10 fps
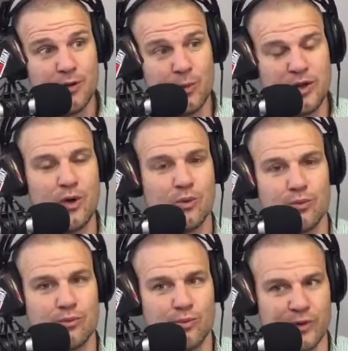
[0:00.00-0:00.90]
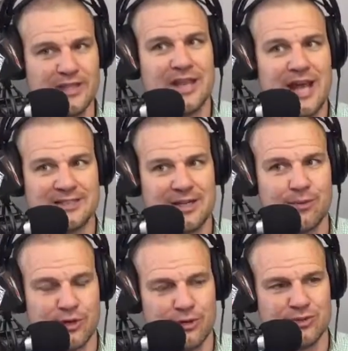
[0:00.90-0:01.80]
we don't realize that
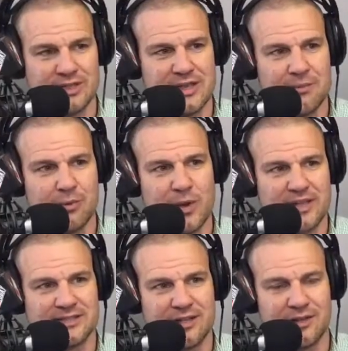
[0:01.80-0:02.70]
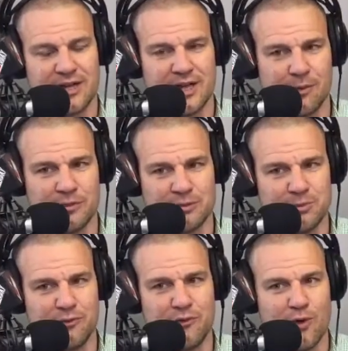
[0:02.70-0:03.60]
we're using them in ways that are going to help us
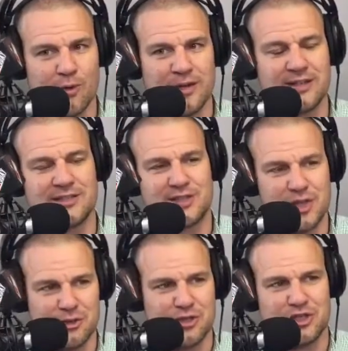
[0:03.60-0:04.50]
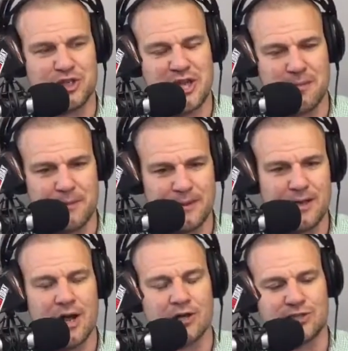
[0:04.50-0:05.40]
move forward and continue to shape
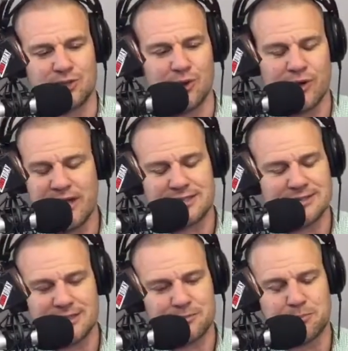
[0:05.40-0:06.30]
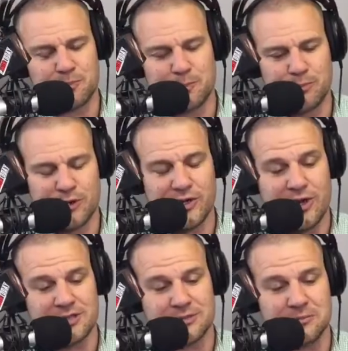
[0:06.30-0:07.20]
our story. That's pretty
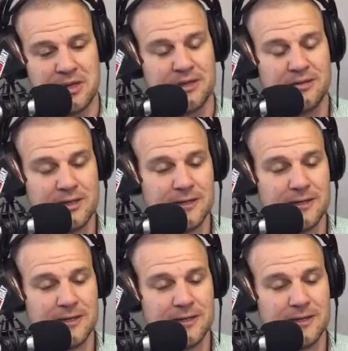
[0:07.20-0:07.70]
awesome, man.